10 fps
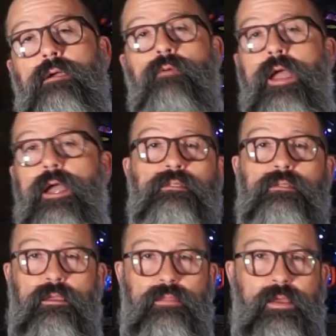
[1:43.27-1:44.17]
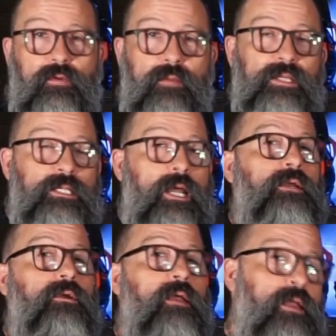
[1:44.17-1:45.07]
racks that were on my
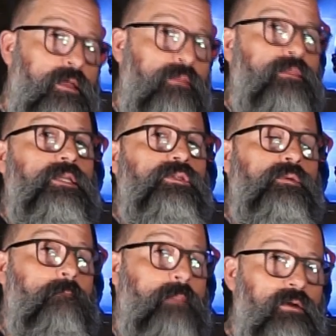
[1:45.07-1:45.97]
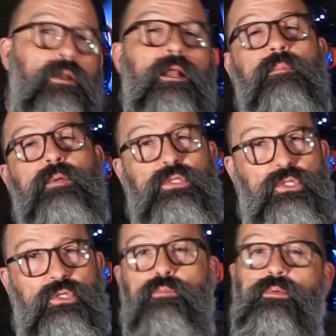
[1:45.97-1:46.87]
Tiger, these mounted up
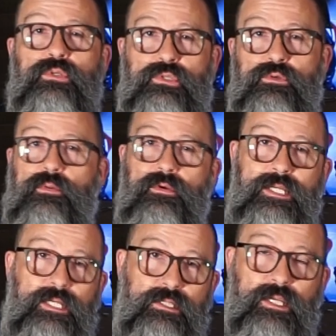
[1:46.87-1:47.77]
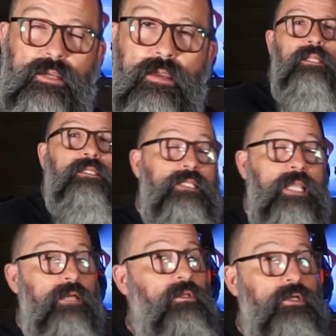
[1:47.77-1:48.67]
super, super easy. Let's
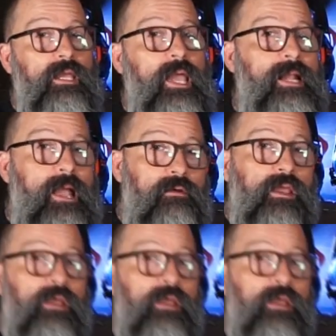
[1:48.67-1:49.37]
take a look at how they